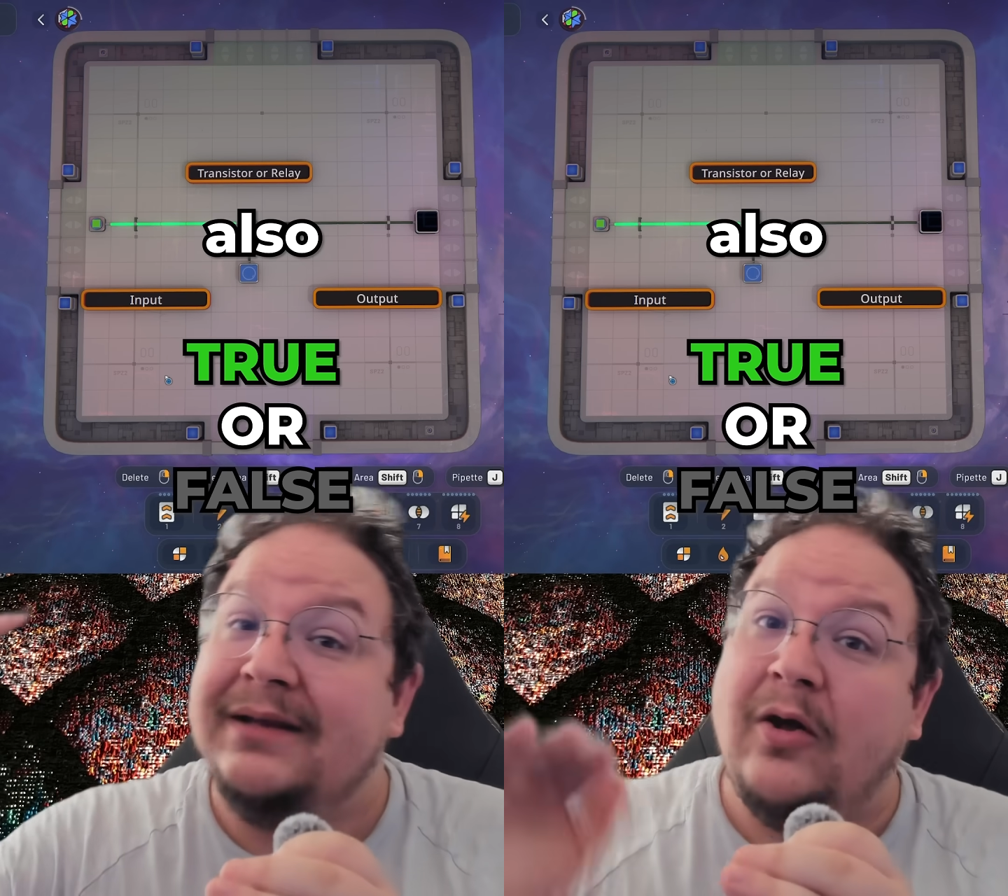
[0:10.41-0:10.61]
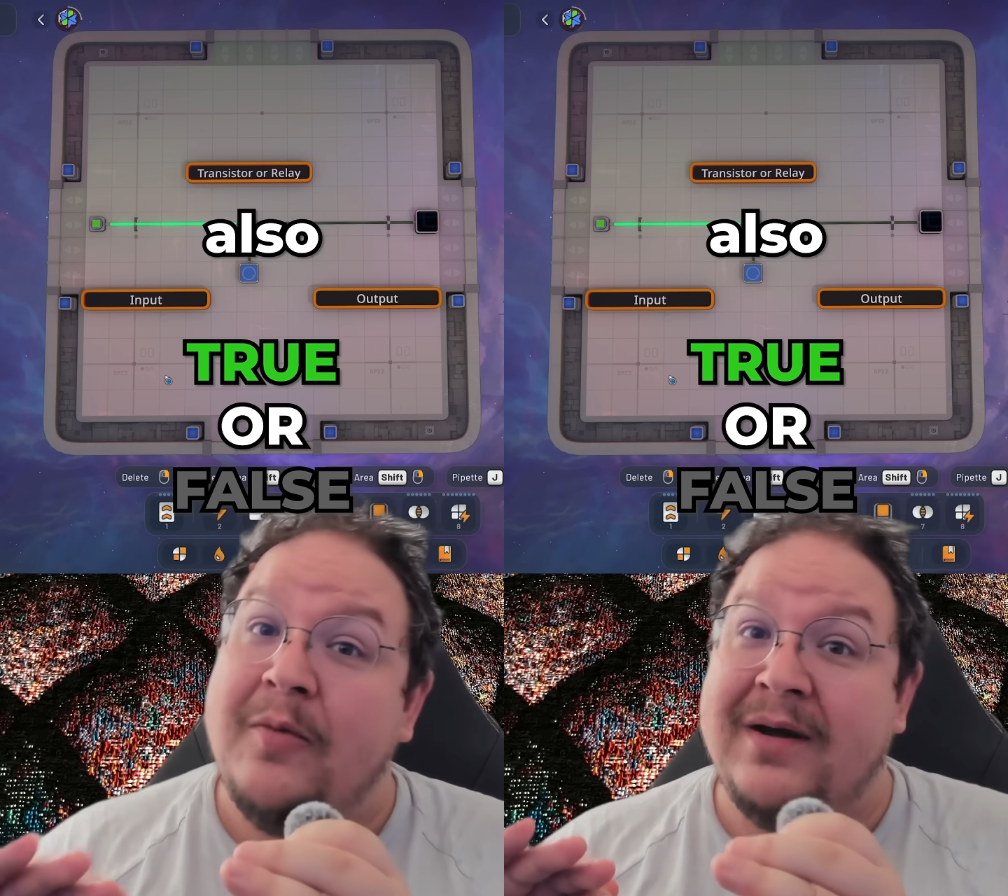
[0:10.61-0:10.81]

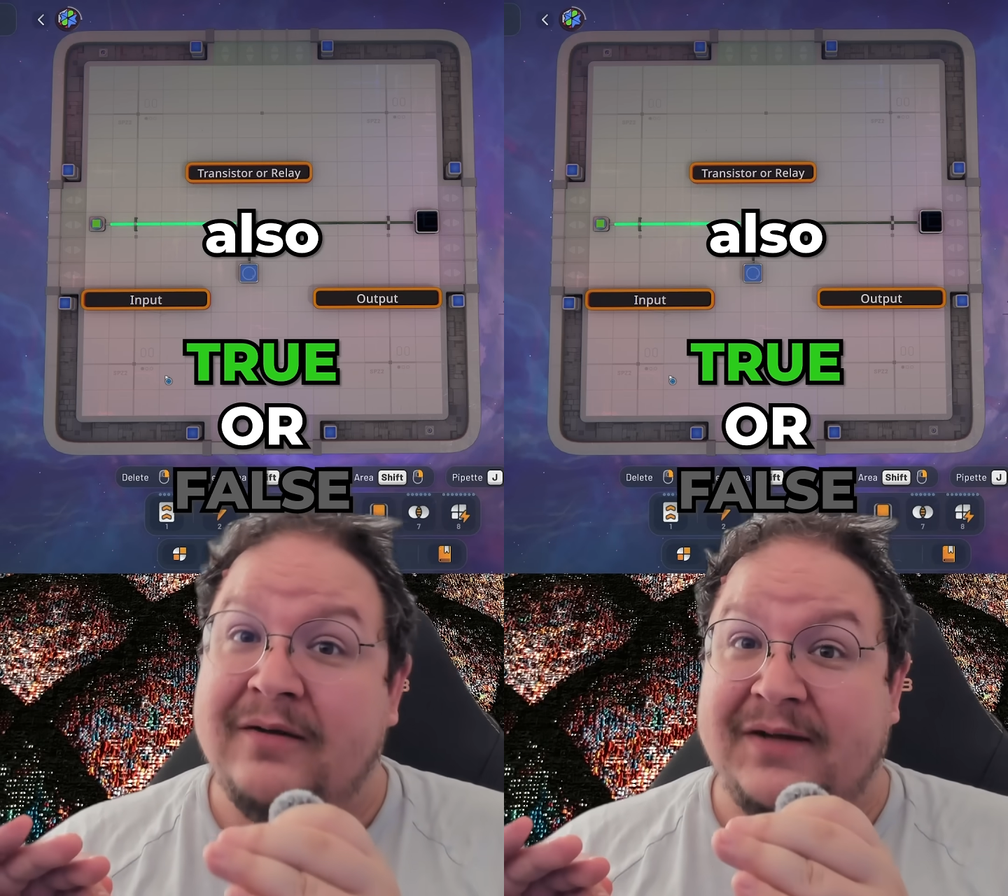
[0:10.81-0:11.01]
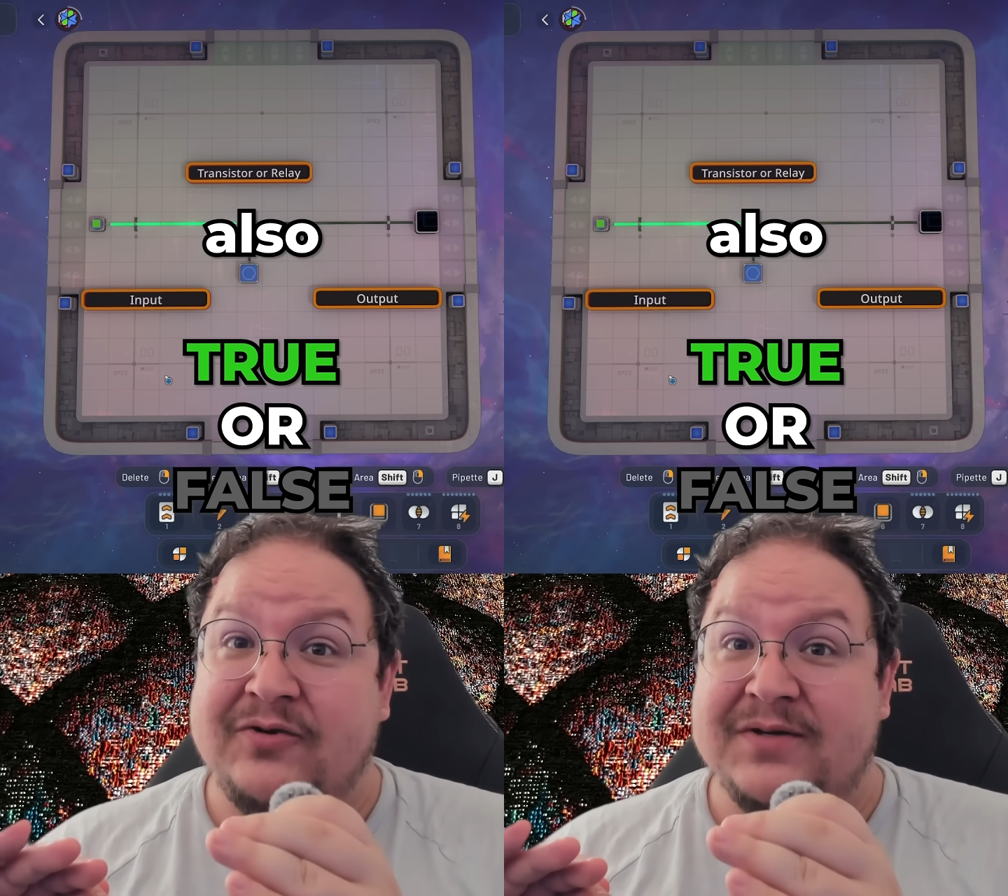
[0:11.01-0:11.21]
low amount of
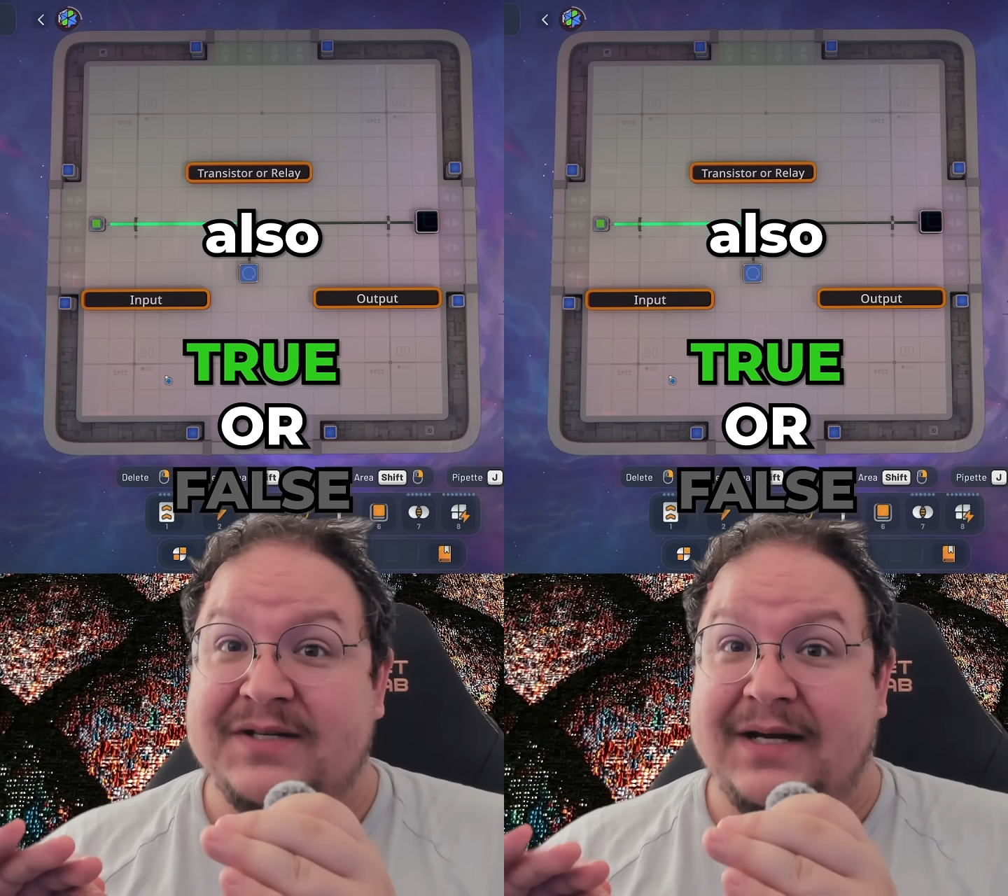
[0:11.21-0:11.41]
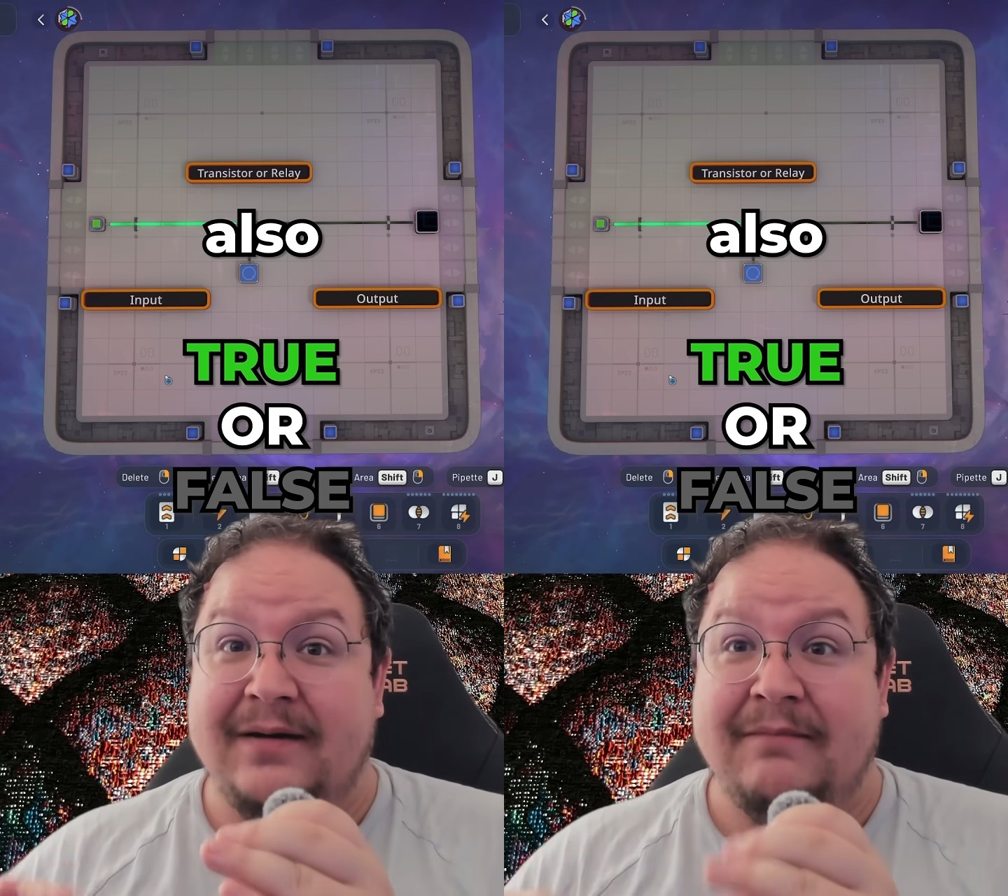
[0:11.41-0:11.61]
electricity,